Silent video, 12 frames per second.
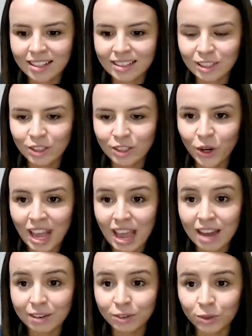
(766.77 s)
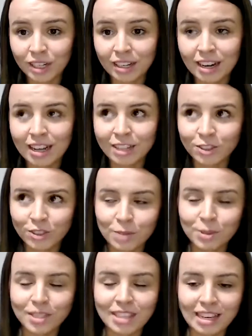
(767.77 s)
they don't have to, and actually I
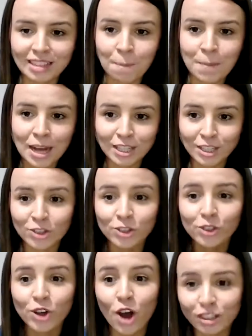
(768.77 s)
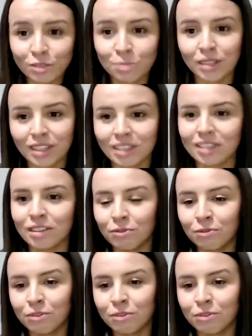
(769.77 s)
would say they must not be the